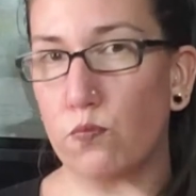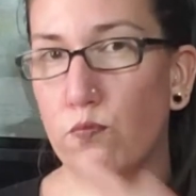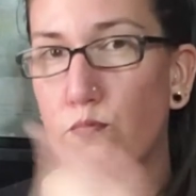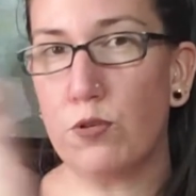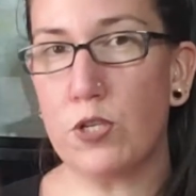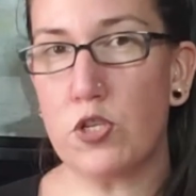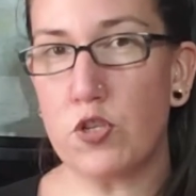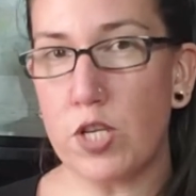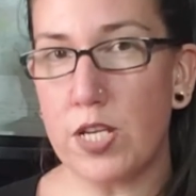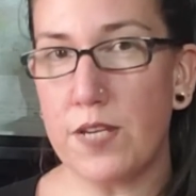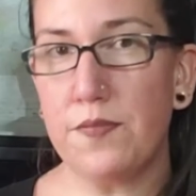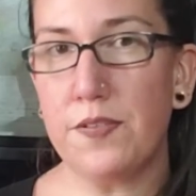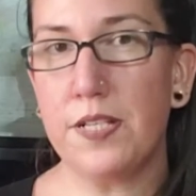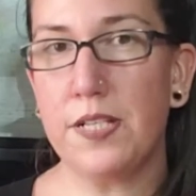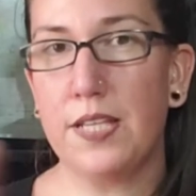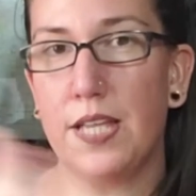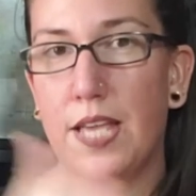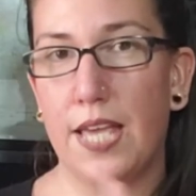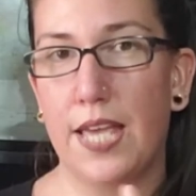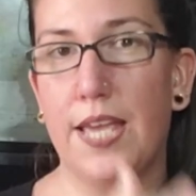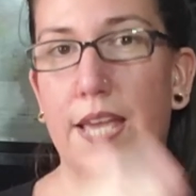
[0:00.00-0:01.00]

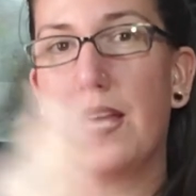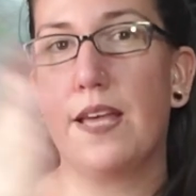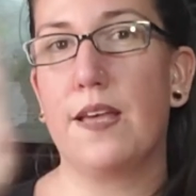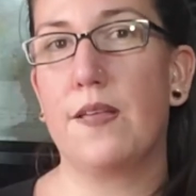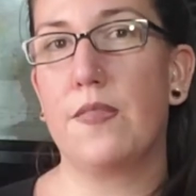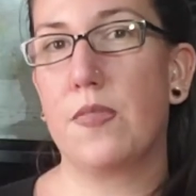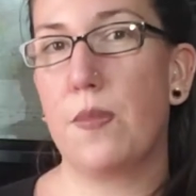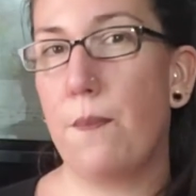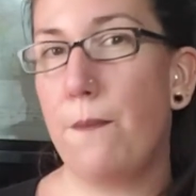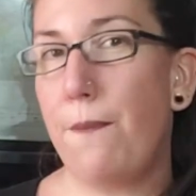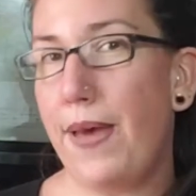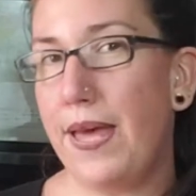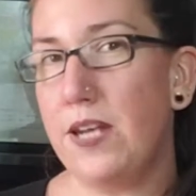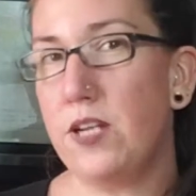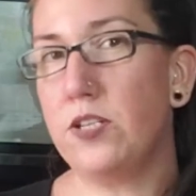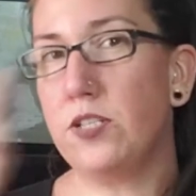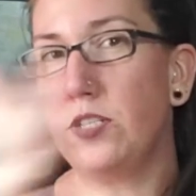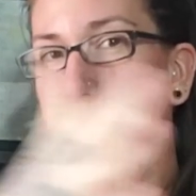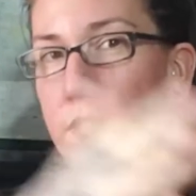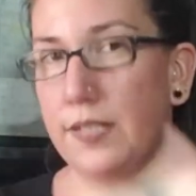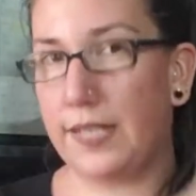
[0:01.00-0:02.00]
retrieval, the
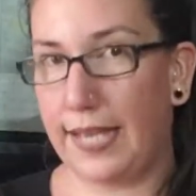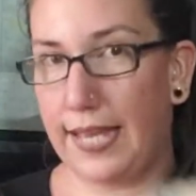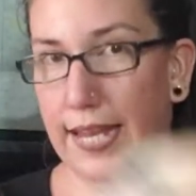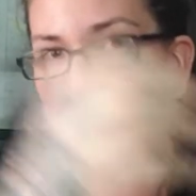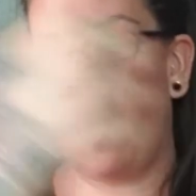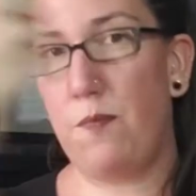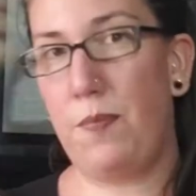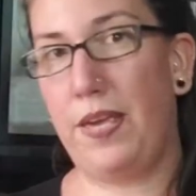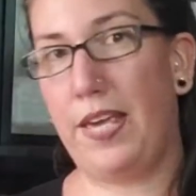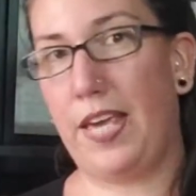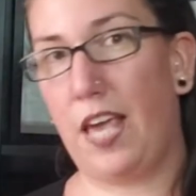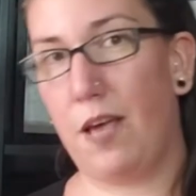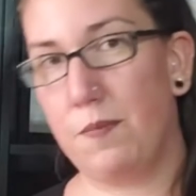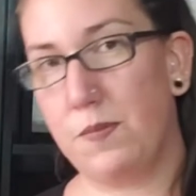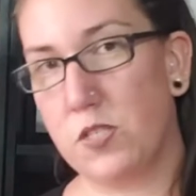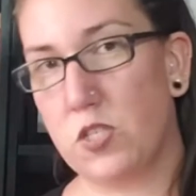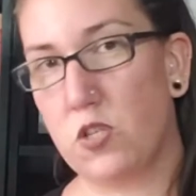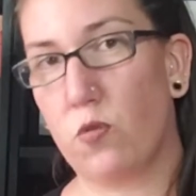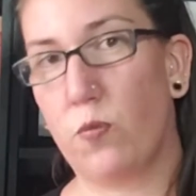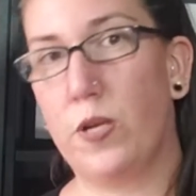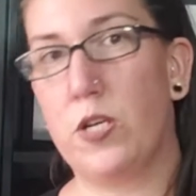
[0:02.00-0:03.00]
better you'll get at being
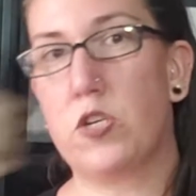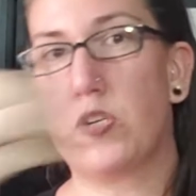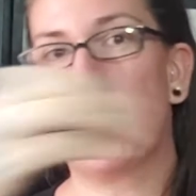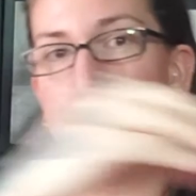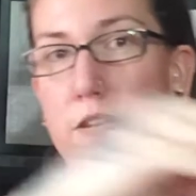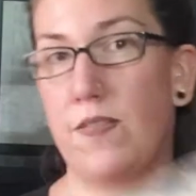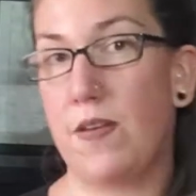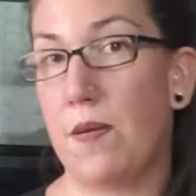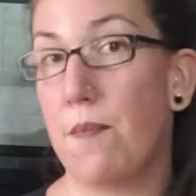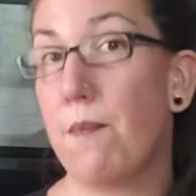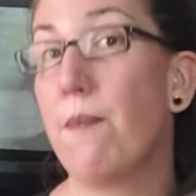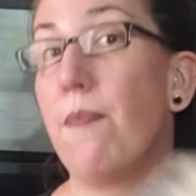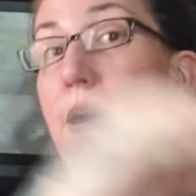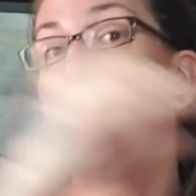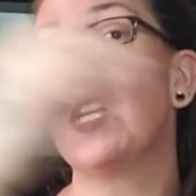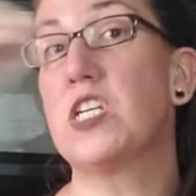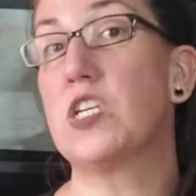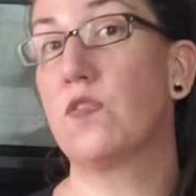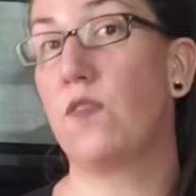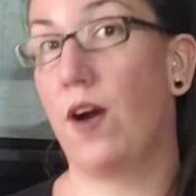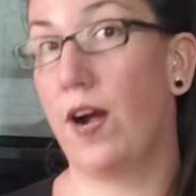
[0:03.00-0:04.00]
able to retrieve it
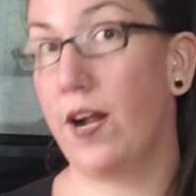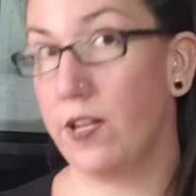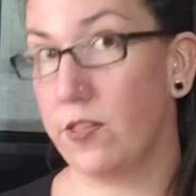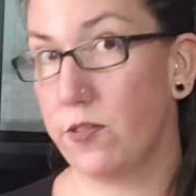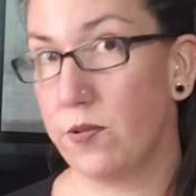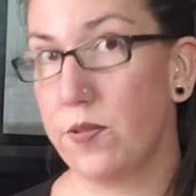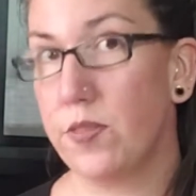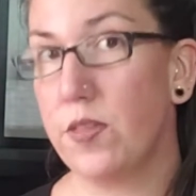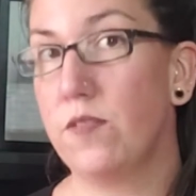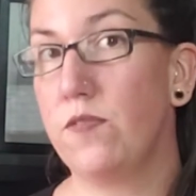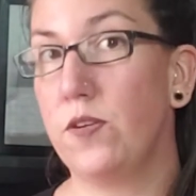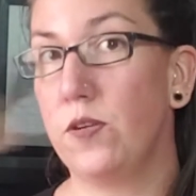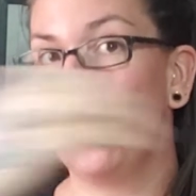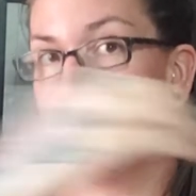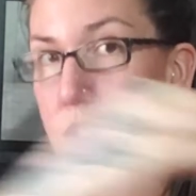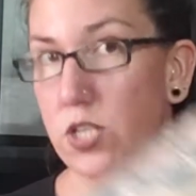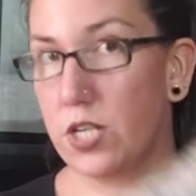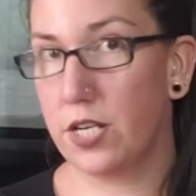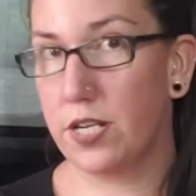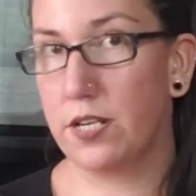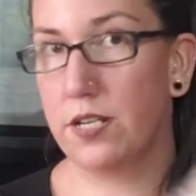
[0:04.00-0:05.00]
much farther in the
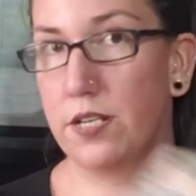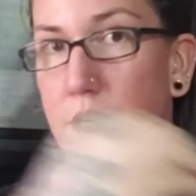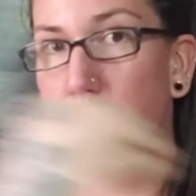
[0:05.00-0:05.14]
future.